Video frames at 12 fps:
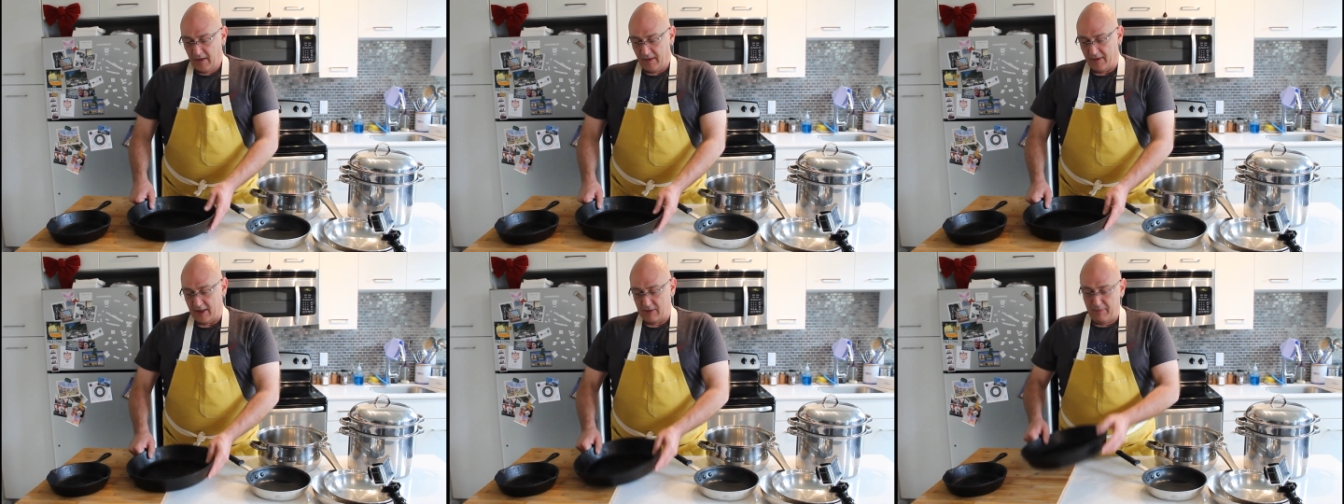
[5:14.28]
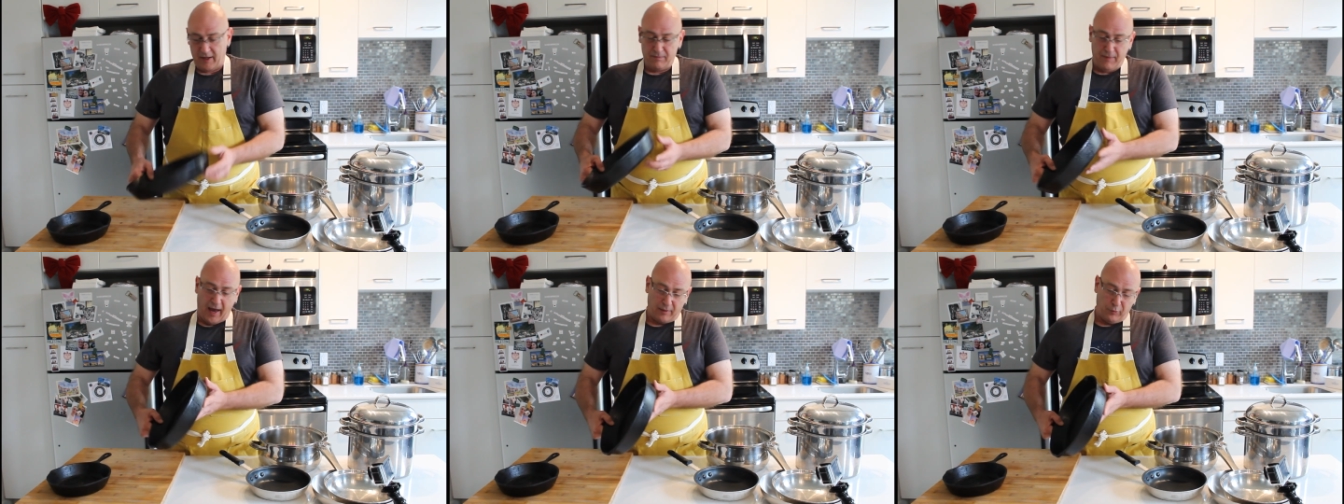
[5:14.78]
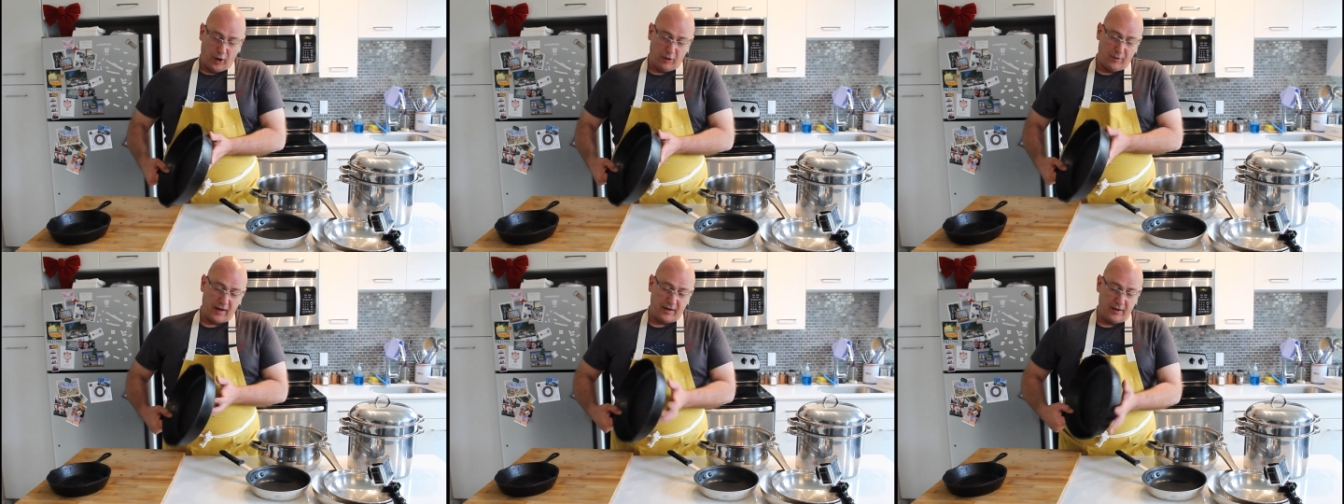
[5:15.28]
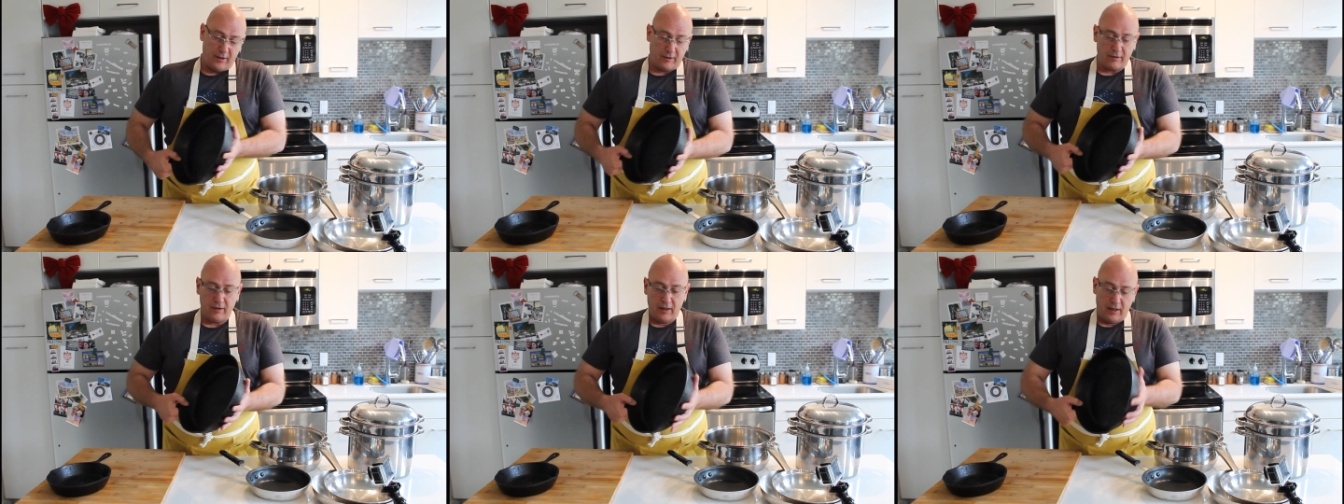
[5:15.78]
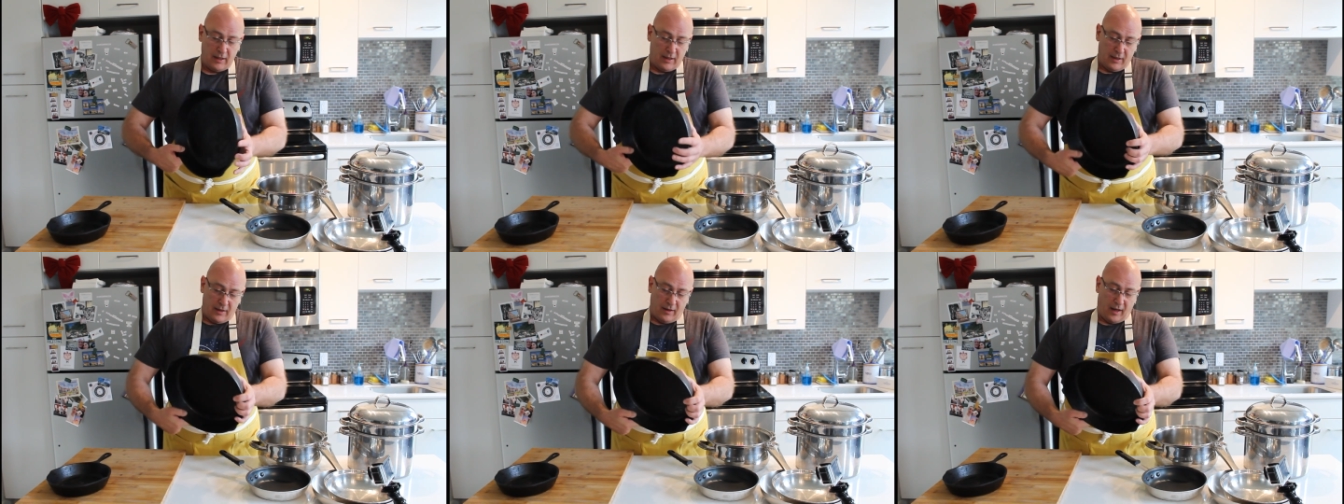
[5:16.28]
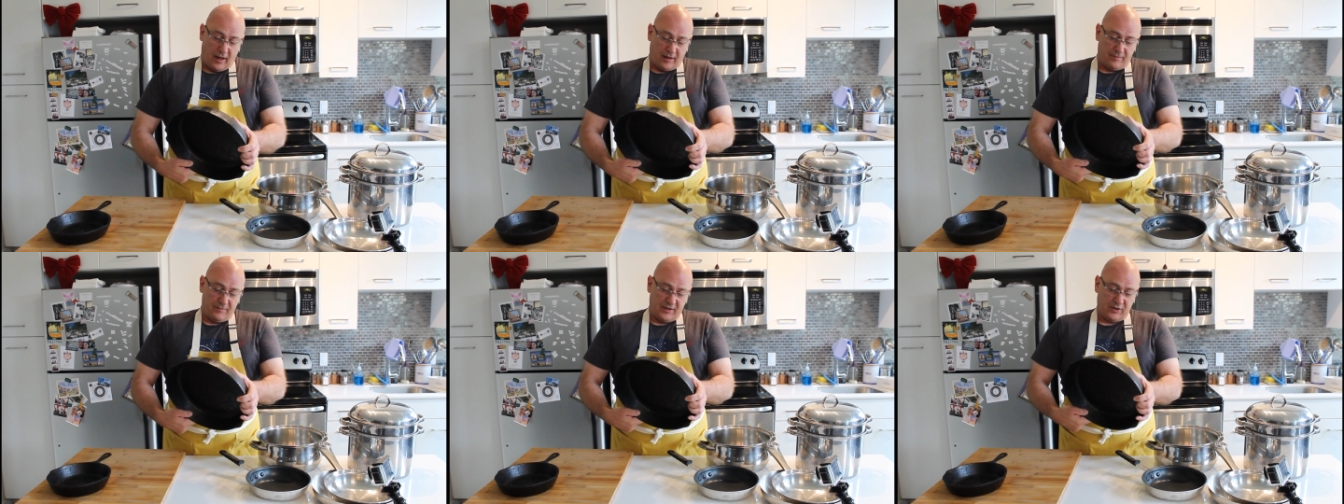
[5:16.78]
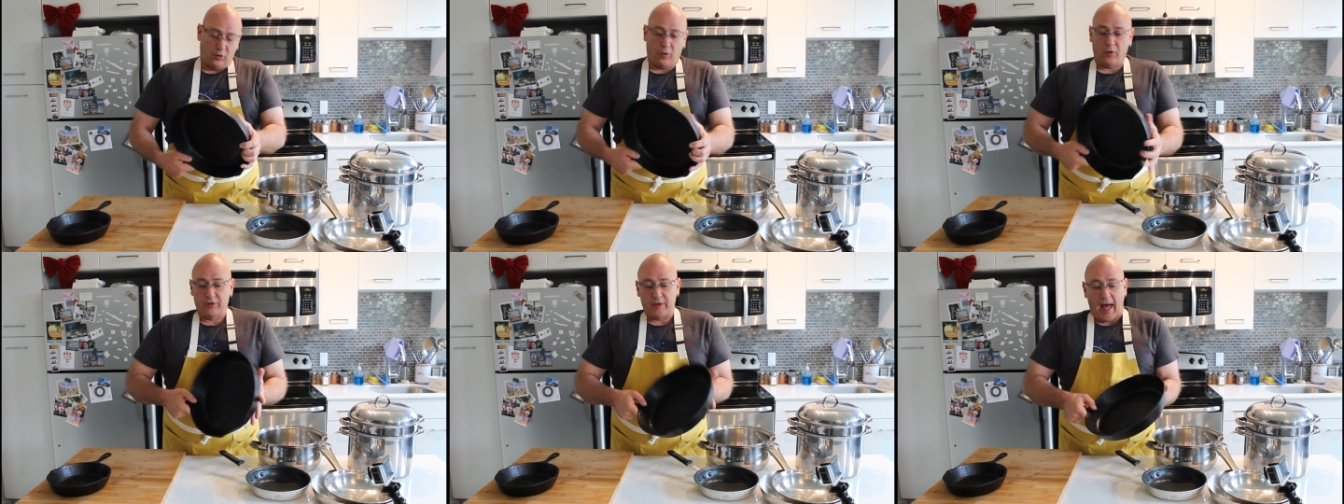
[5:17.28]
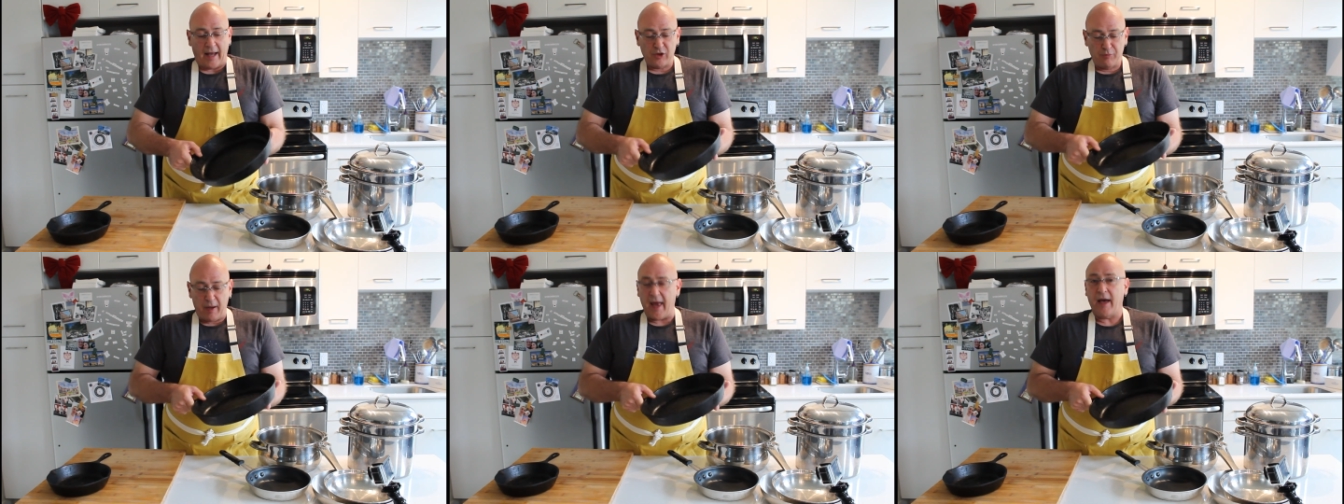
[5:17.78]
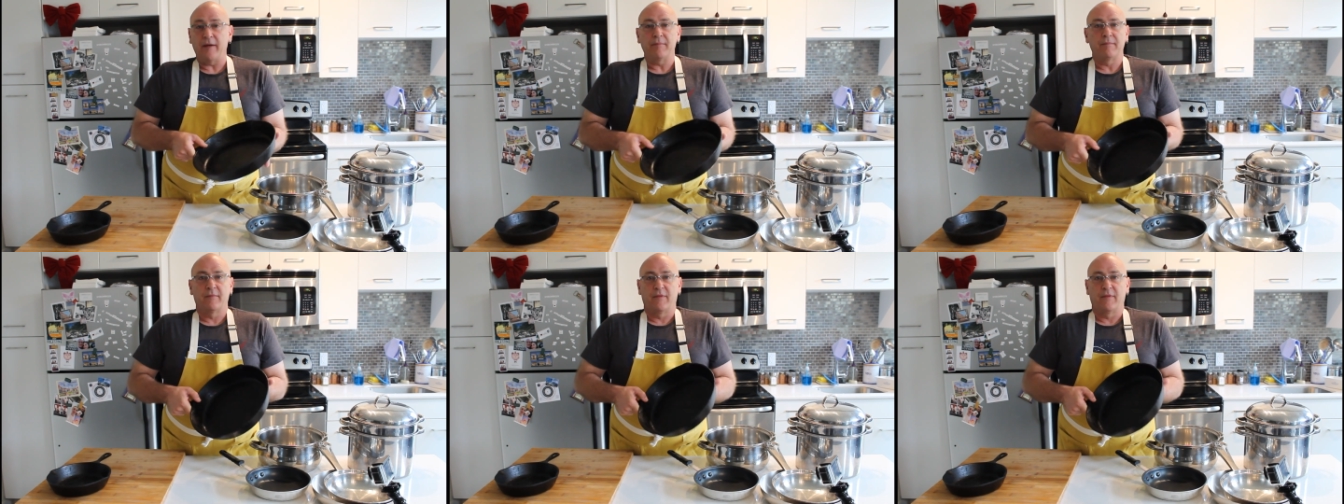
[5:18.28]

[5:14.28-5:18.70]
this big bad boy right here uh, is an old Lodge pan.